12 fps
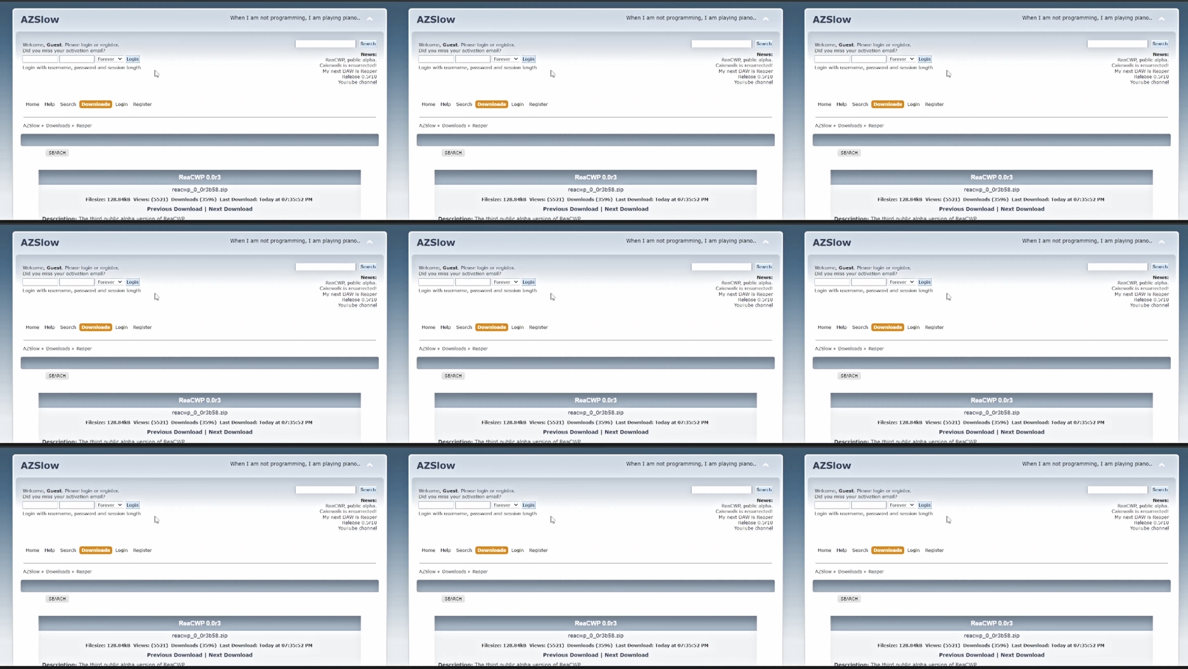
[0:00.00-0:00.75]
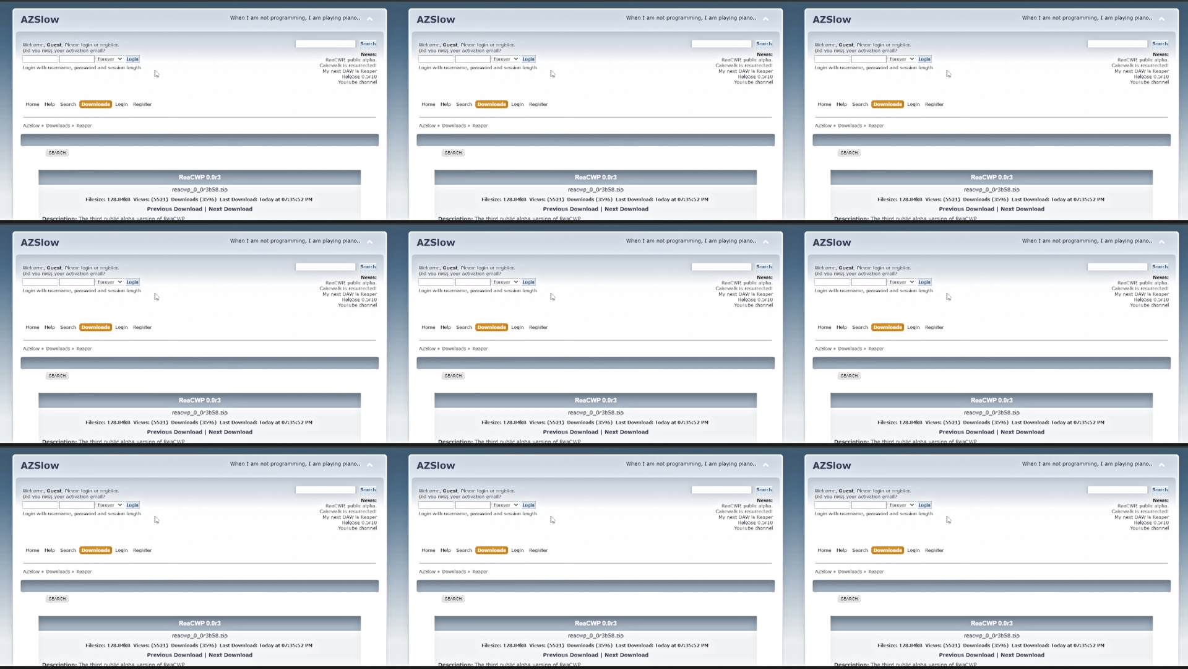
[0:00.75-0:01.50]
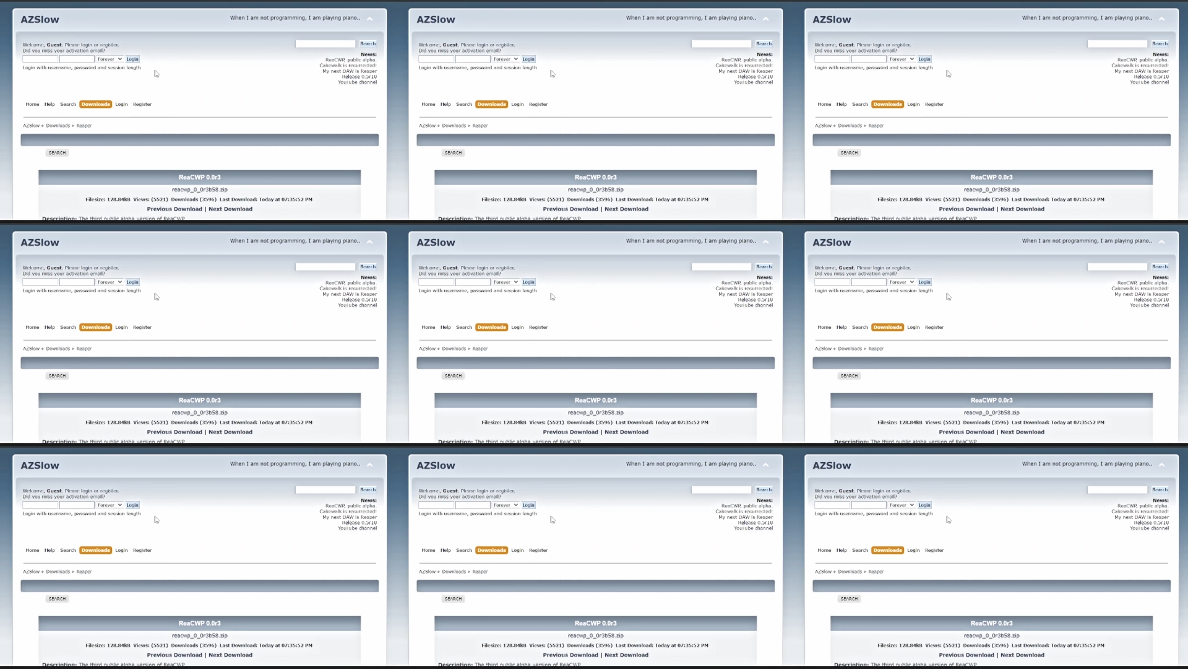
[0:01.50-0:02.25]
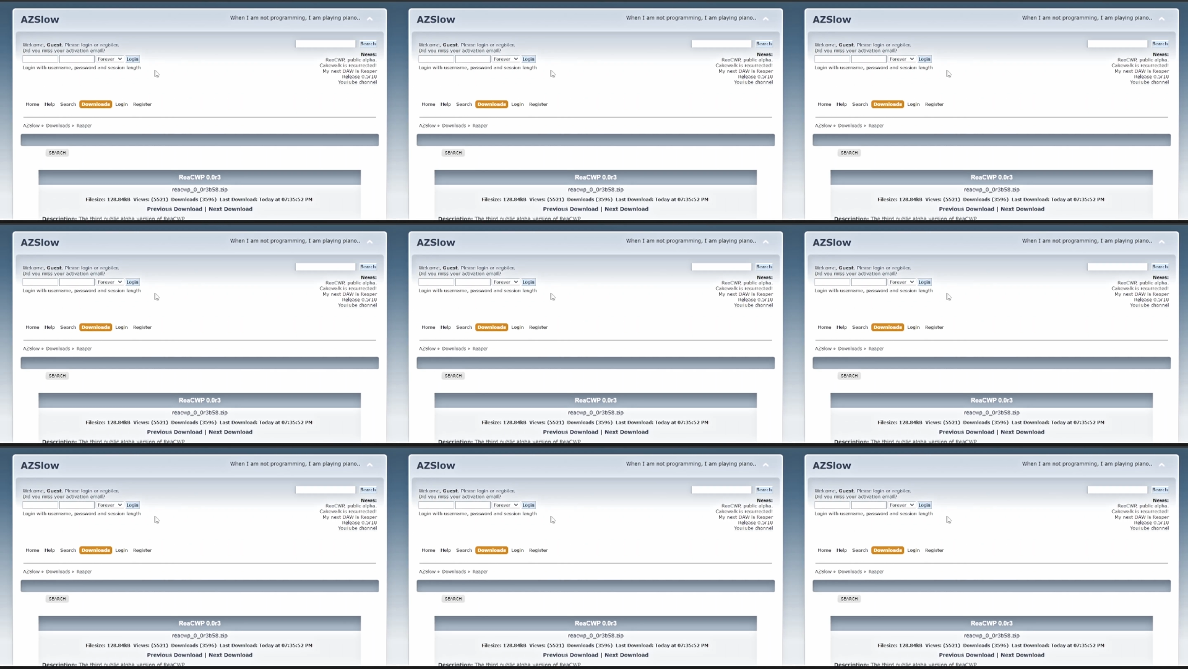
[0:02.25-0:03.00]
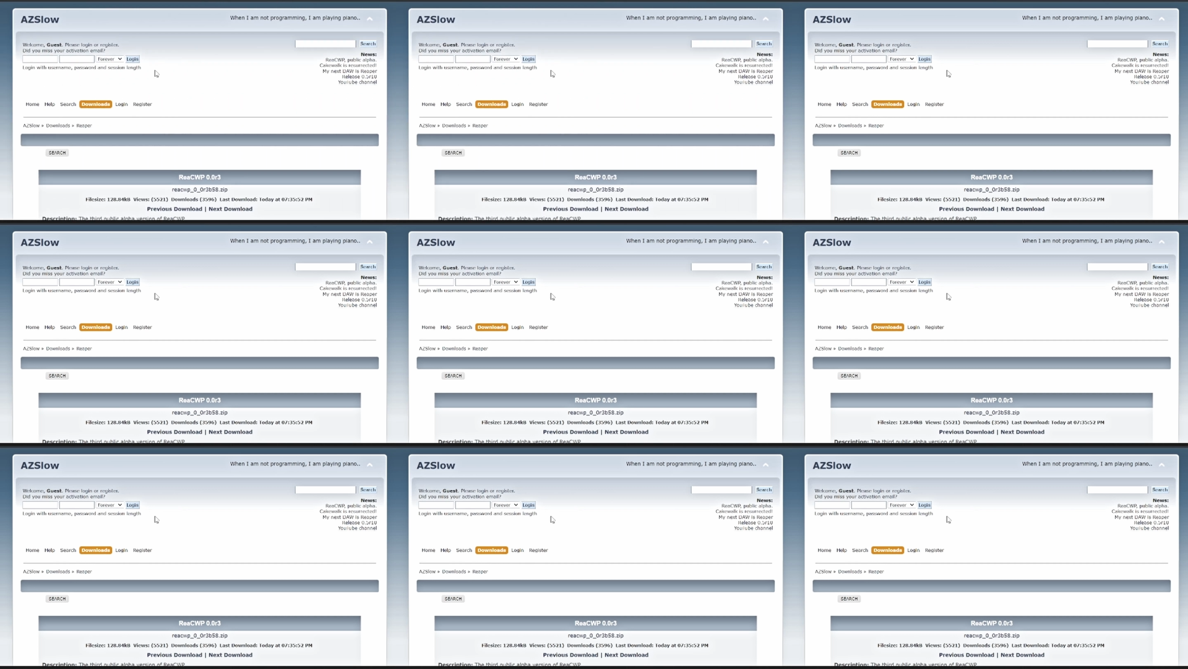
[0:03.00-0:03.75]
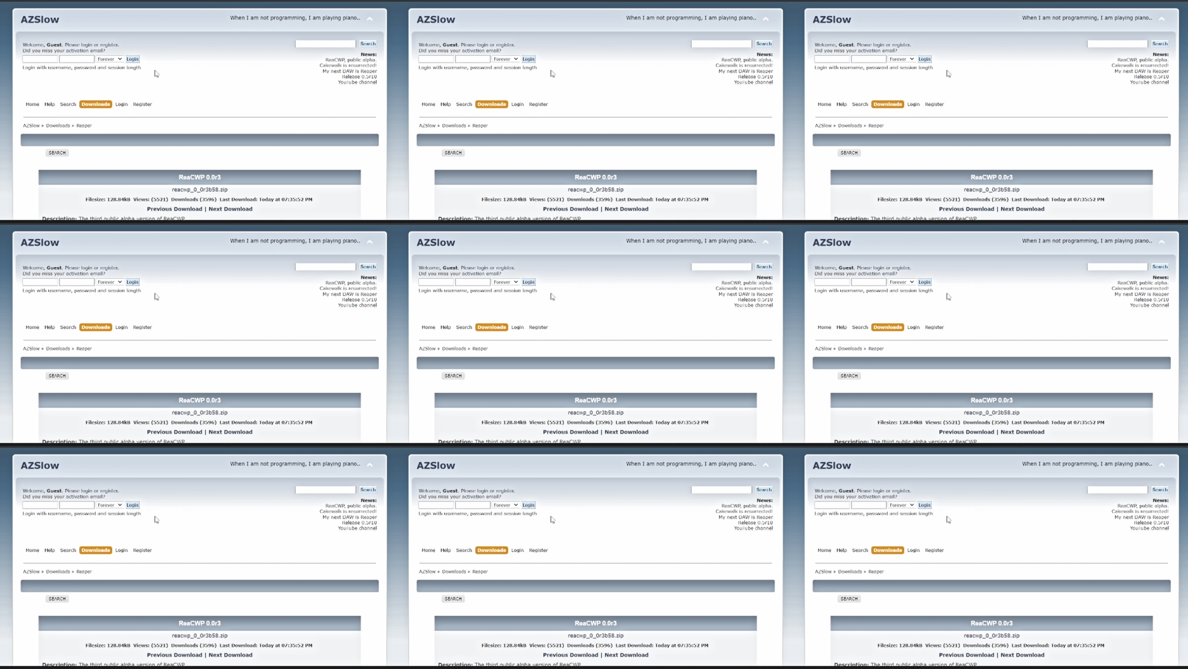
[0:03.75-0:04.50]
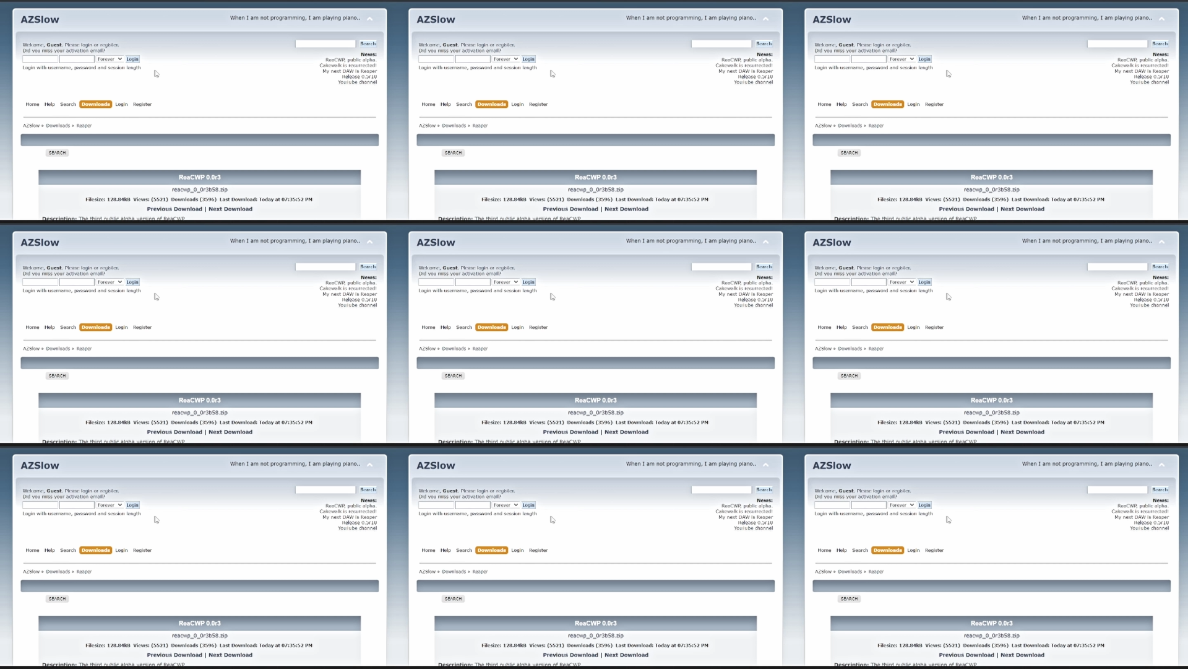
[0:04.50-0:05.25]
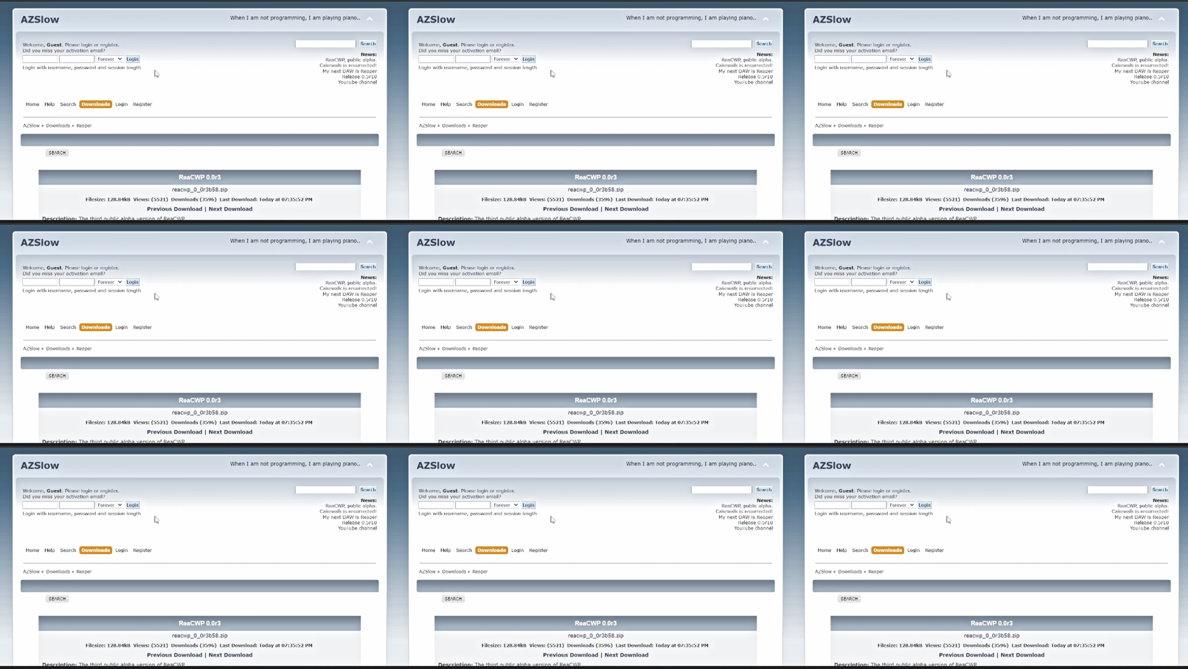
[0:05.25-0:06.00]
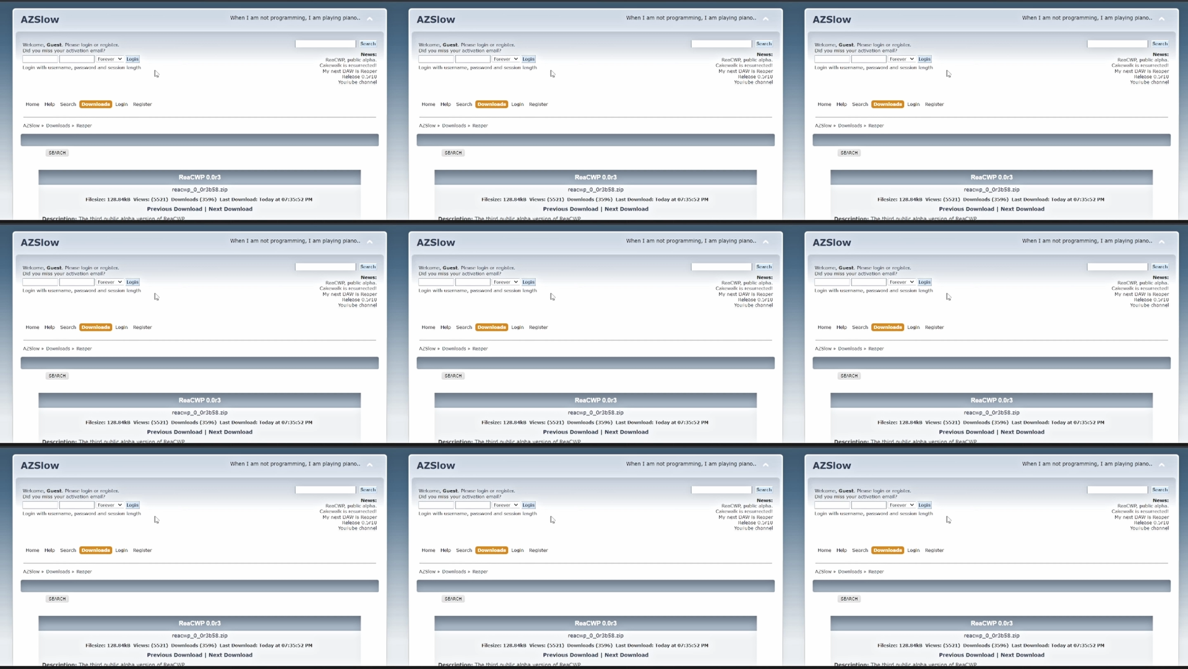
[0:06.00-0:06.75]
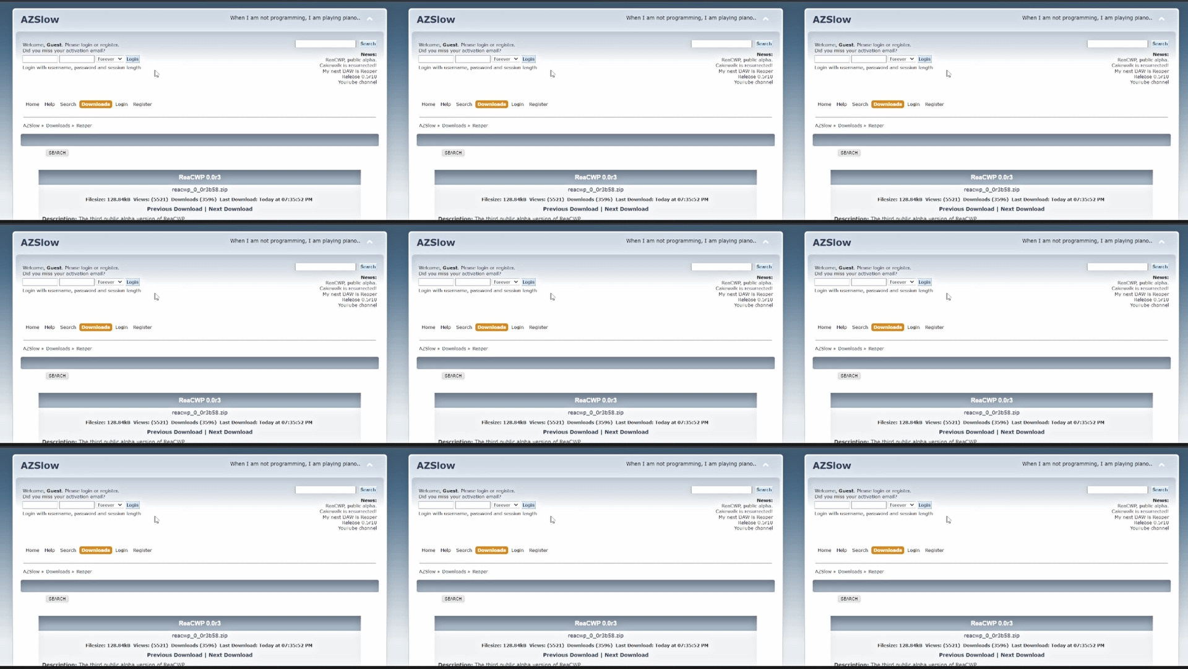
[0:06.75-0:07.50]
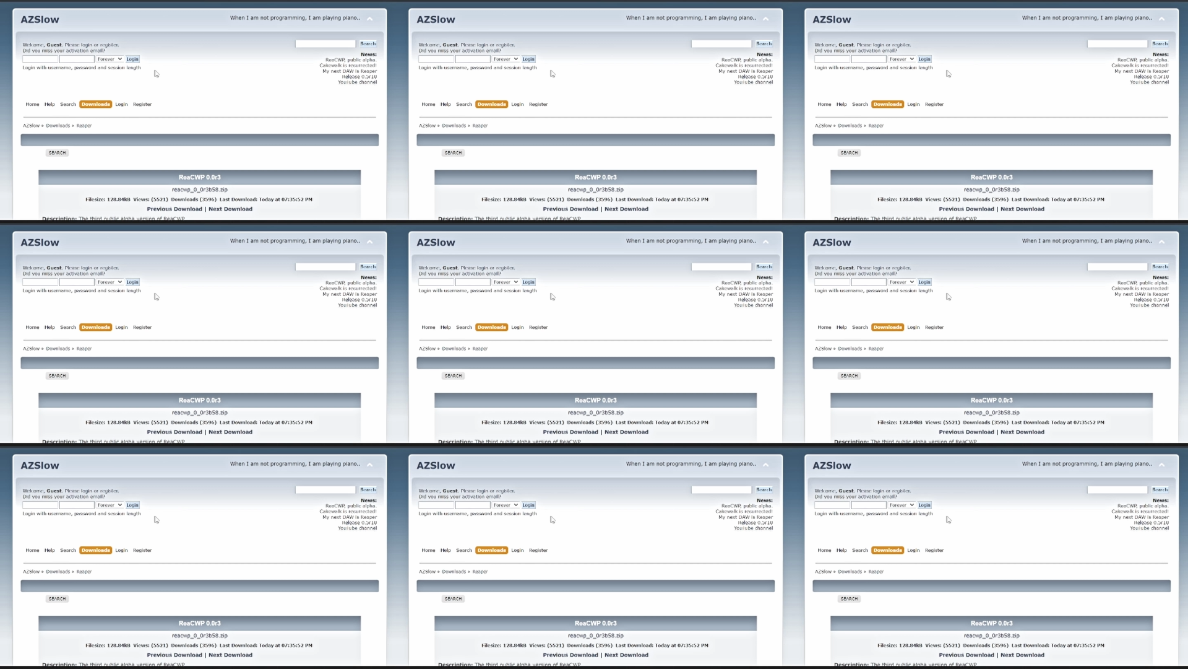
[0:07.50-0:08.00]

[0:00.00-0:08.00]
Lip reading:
(no speaker visible)